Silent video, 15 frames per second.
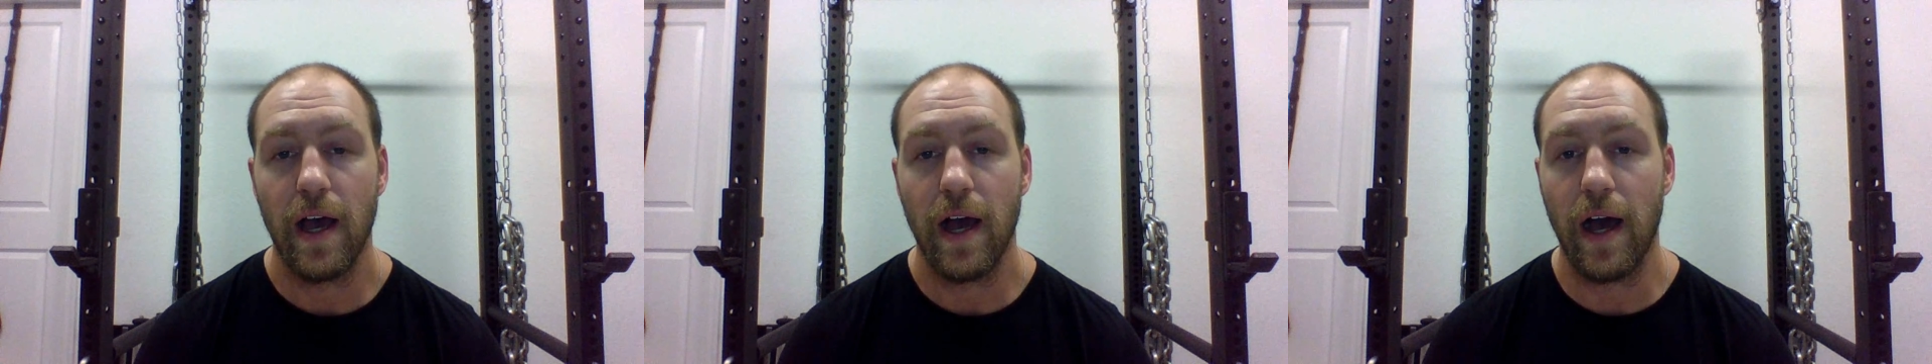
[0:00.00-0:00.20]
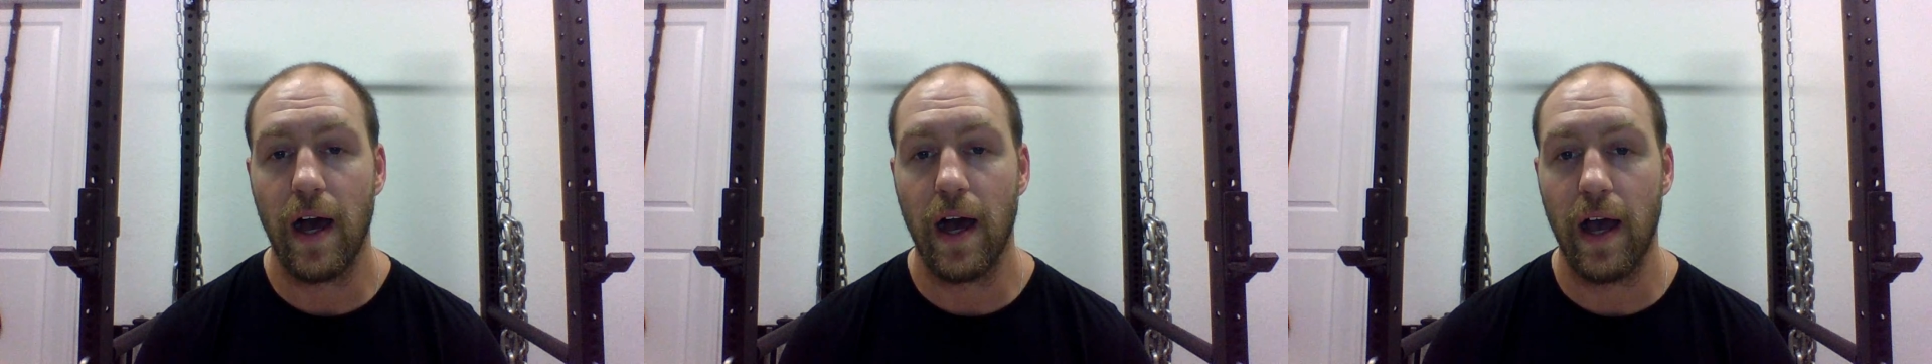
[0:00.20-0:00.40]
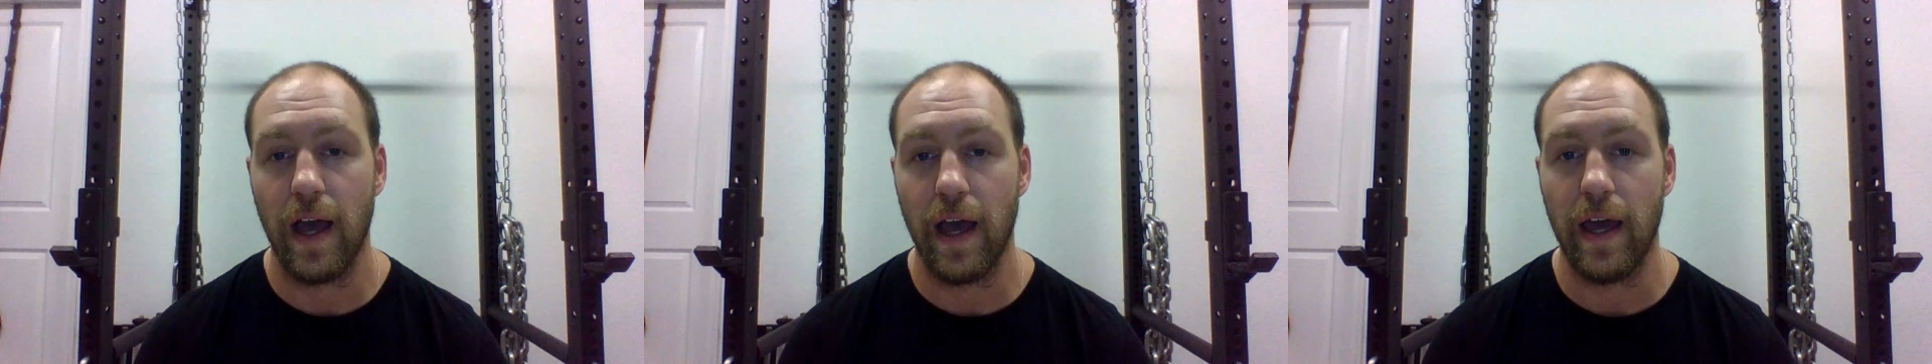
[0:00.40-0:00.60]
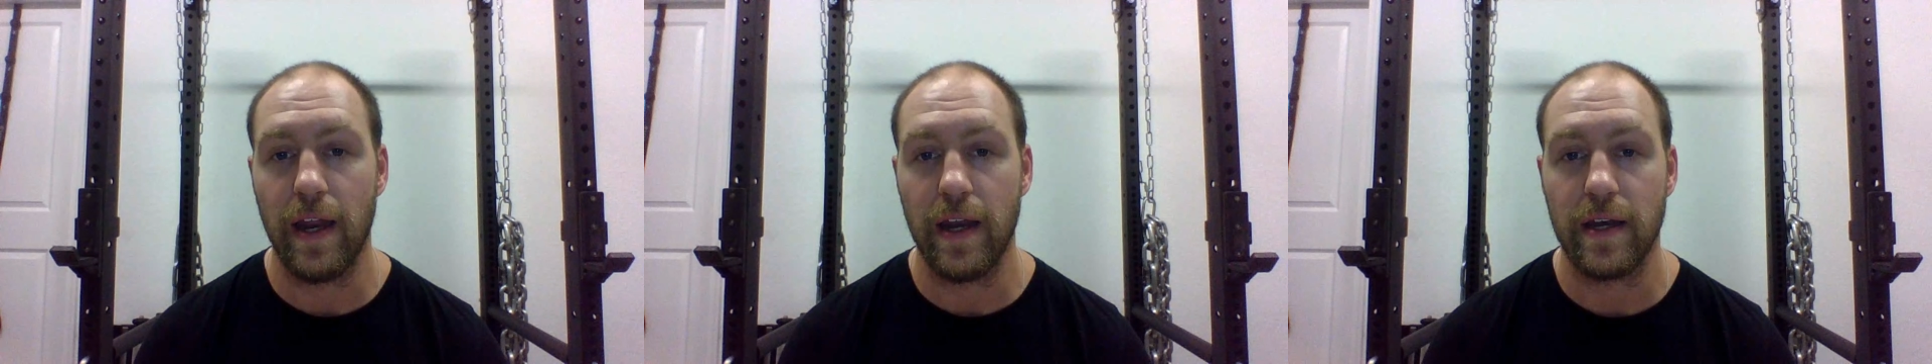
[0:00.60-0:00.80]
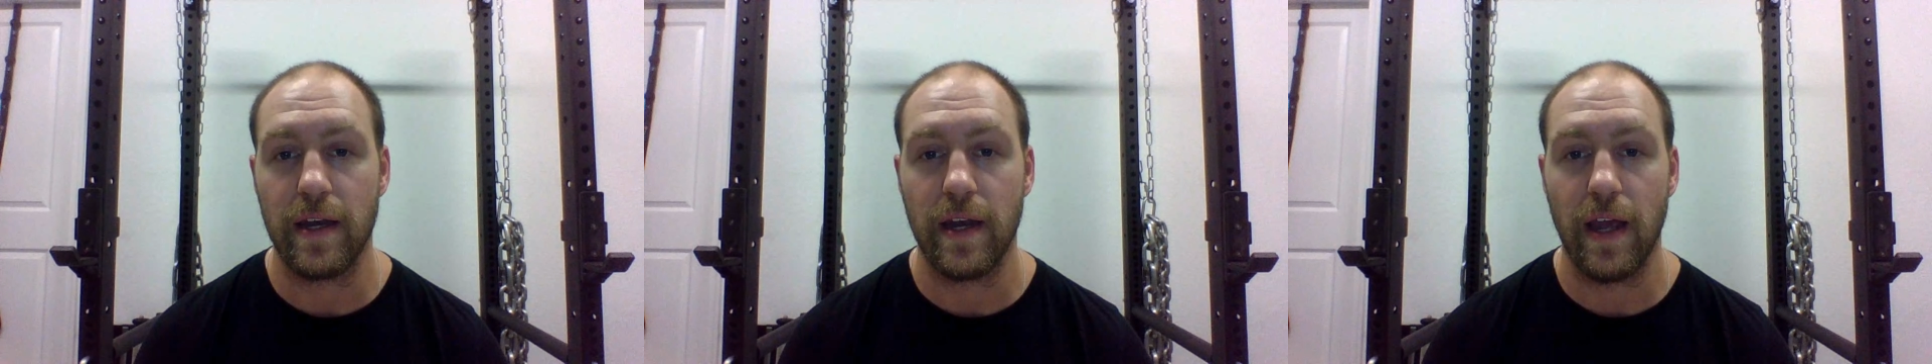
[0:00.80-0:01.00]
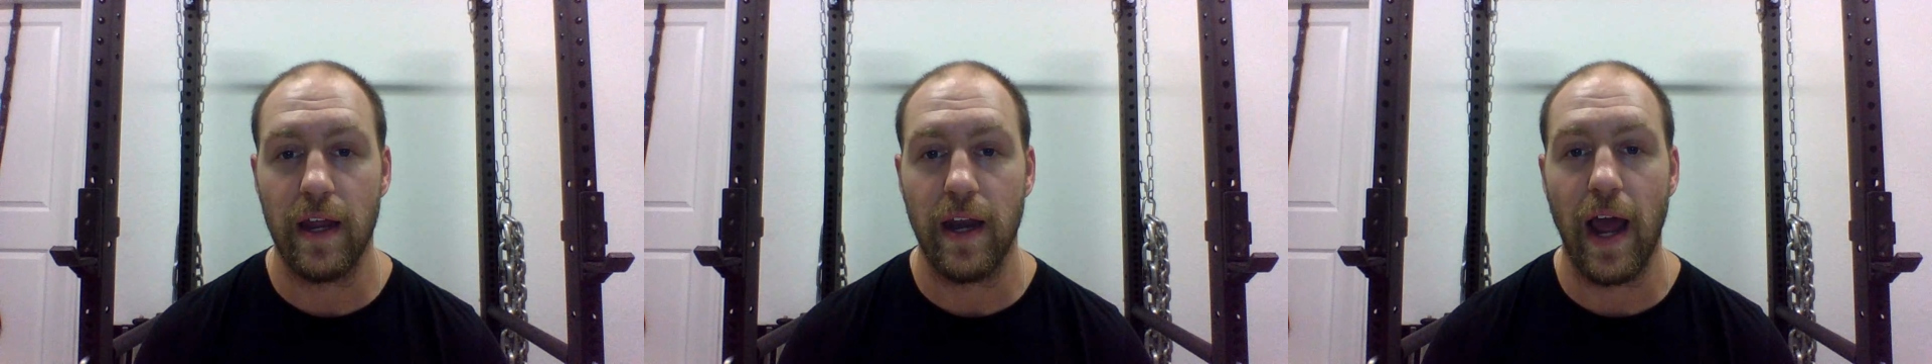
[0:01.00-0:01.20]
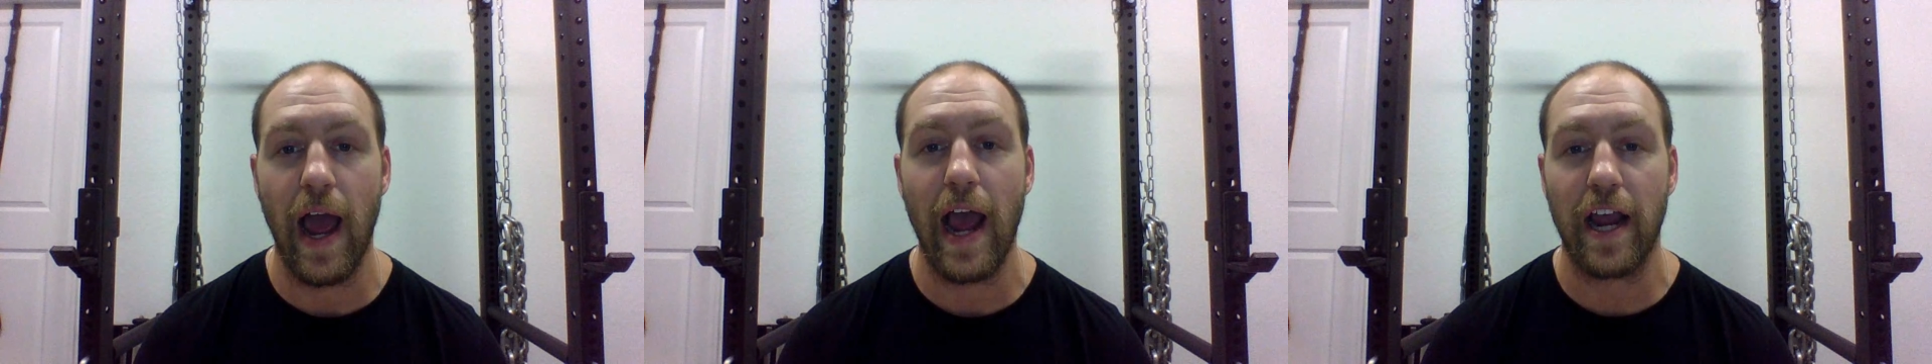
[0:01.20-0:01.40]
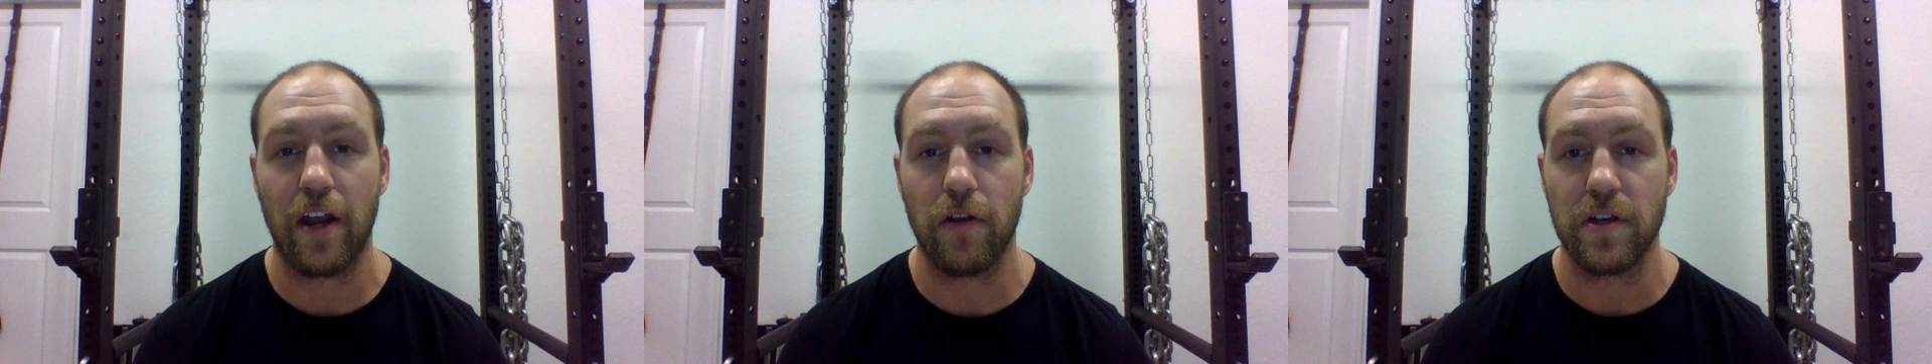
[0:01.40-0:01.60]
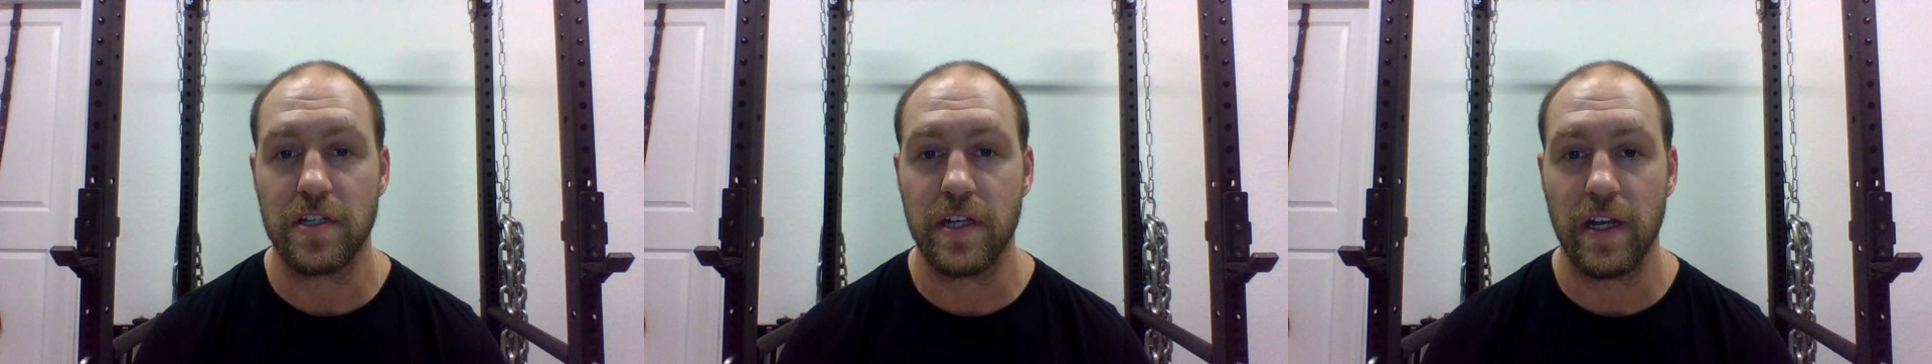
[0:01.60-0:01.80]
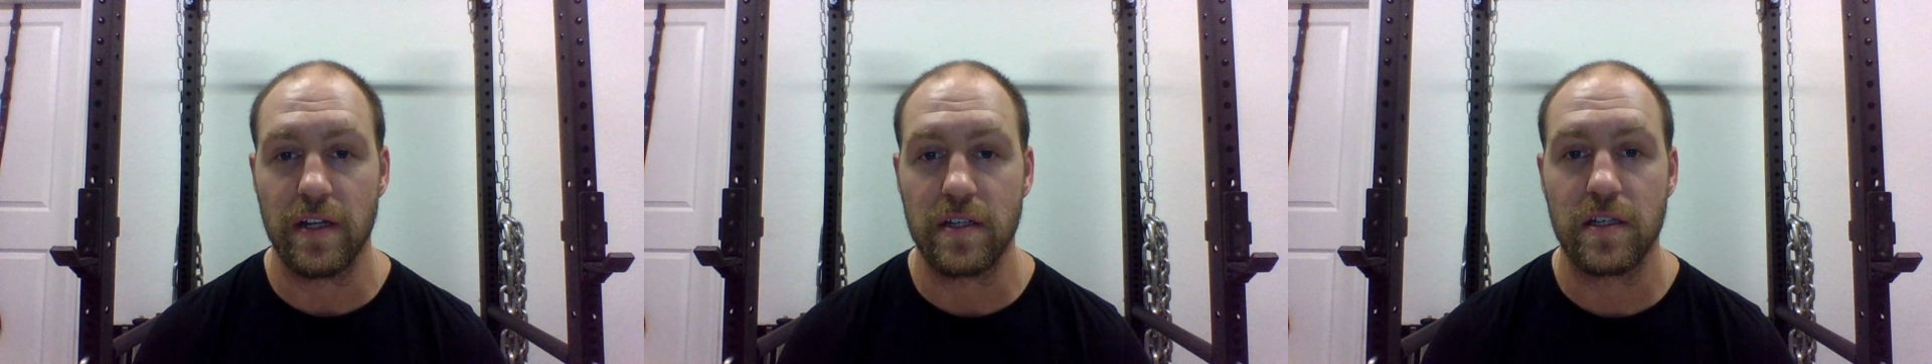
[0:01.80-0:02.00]
and
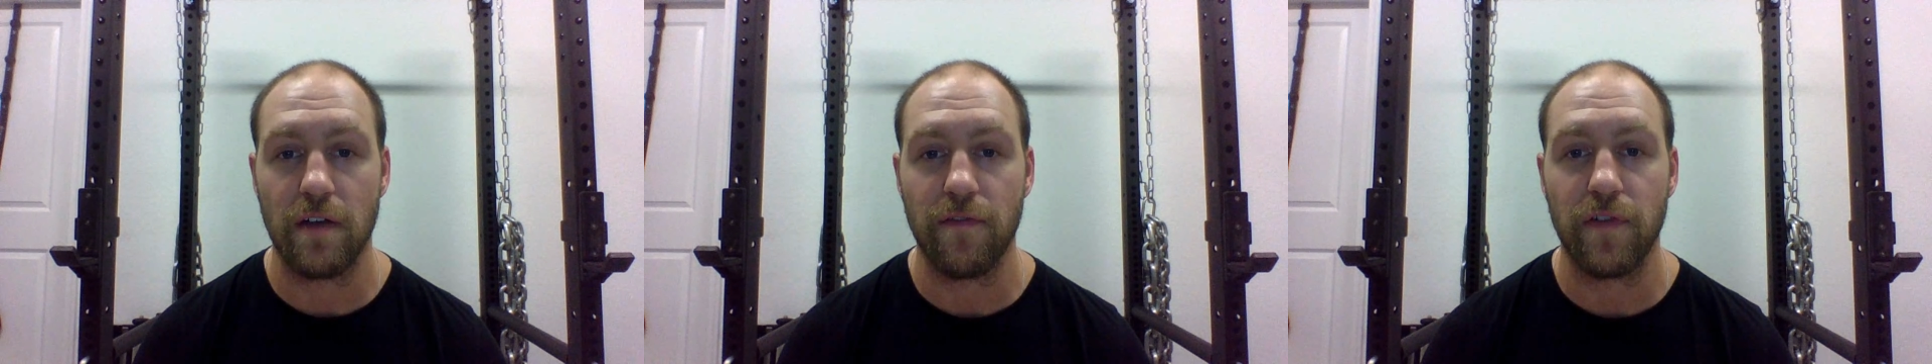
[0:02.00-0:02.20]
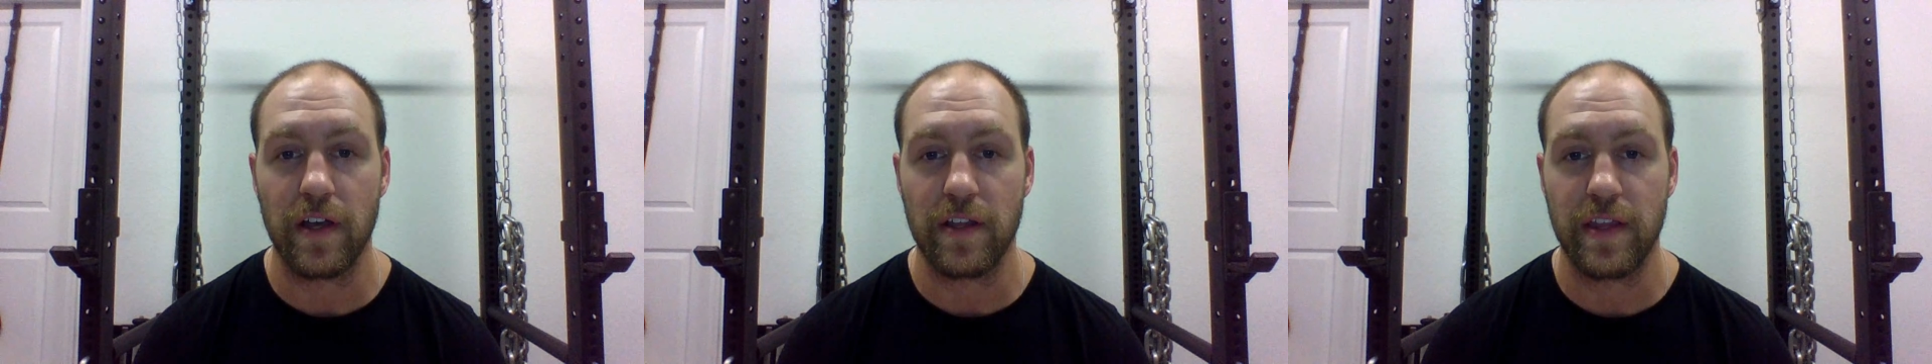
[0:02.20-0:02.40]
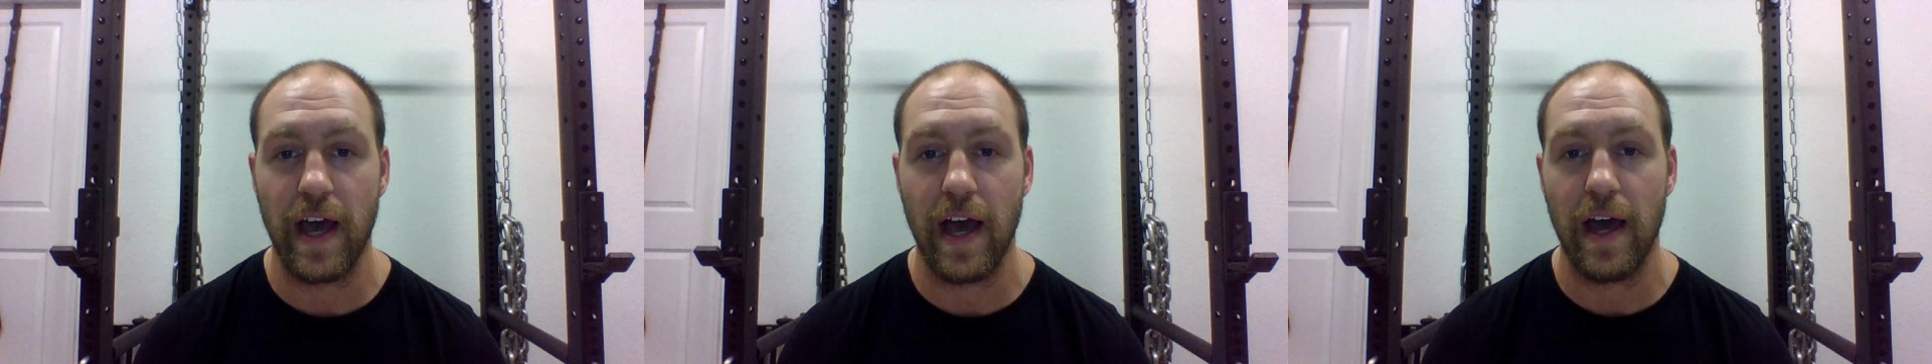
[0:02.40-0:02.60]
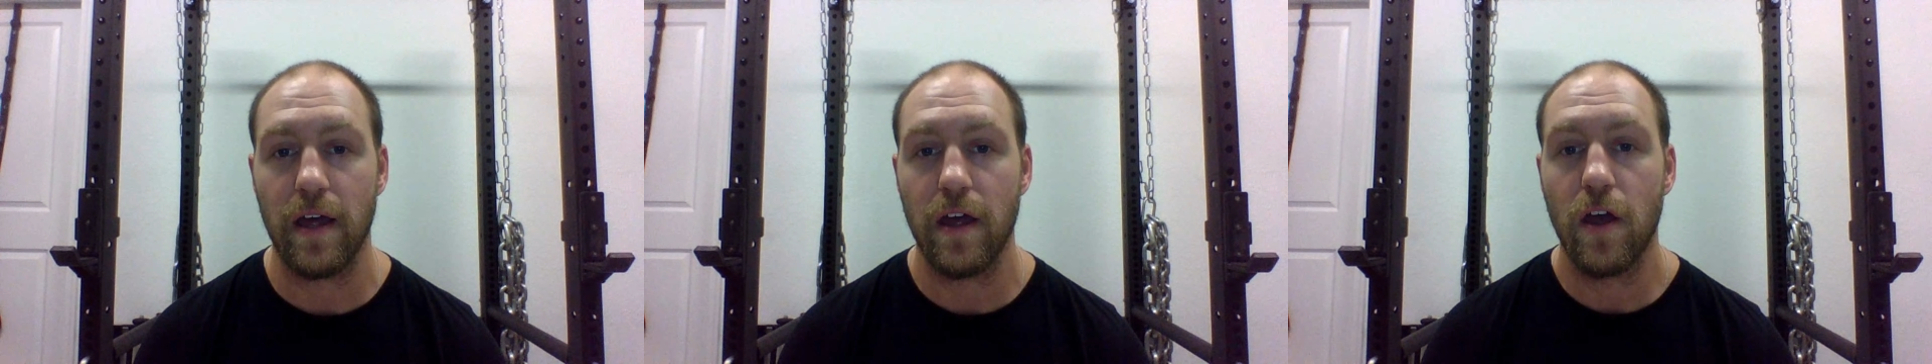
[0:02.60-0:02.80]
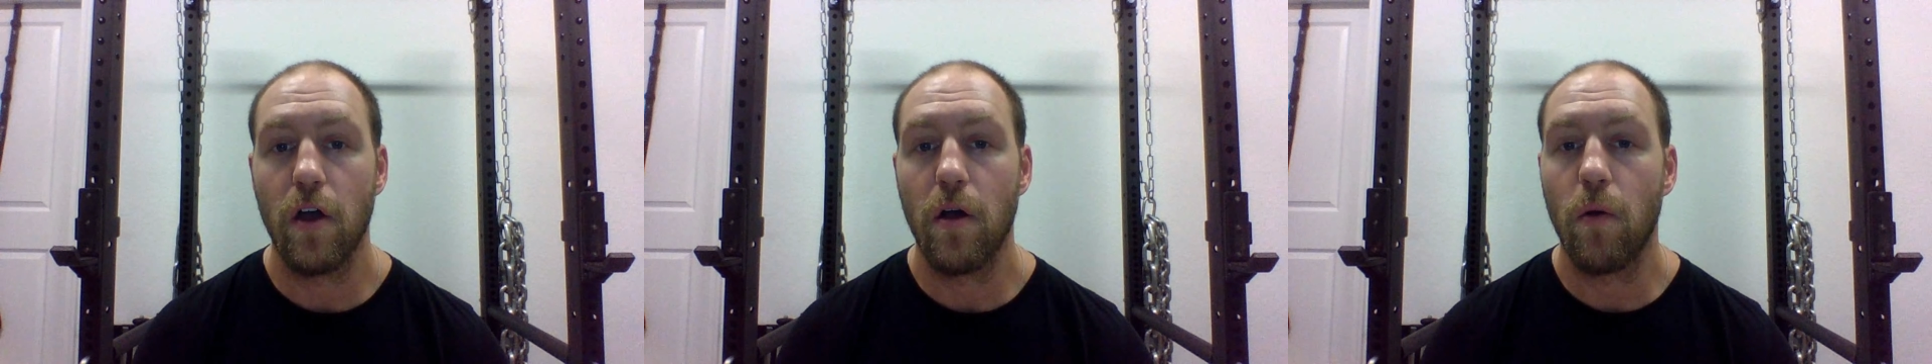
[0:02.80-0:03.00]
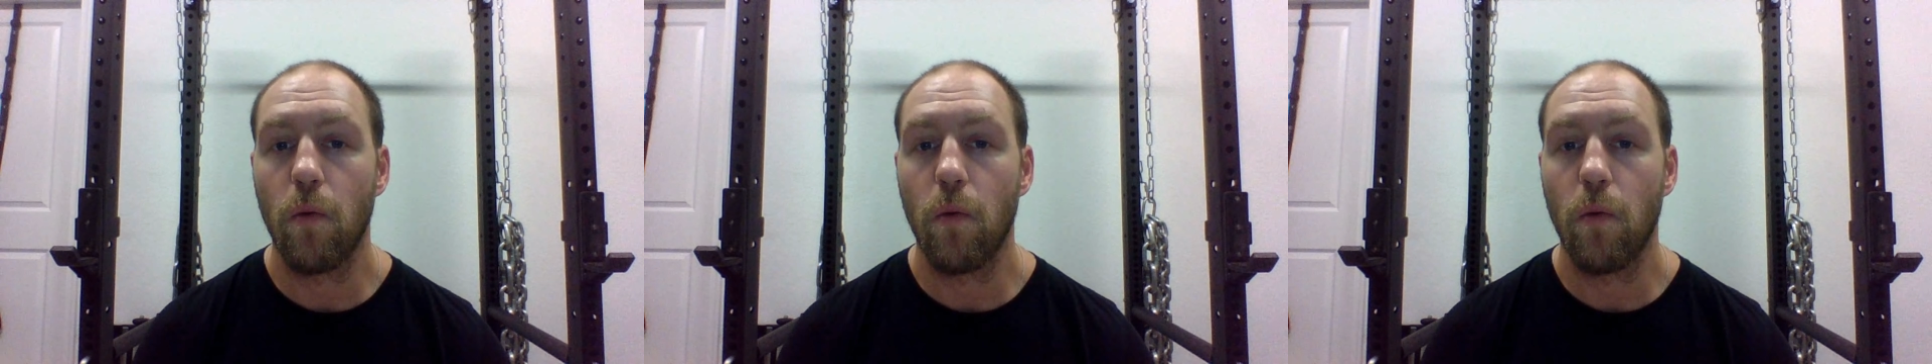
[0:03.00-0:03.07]
accuracy and stuff like that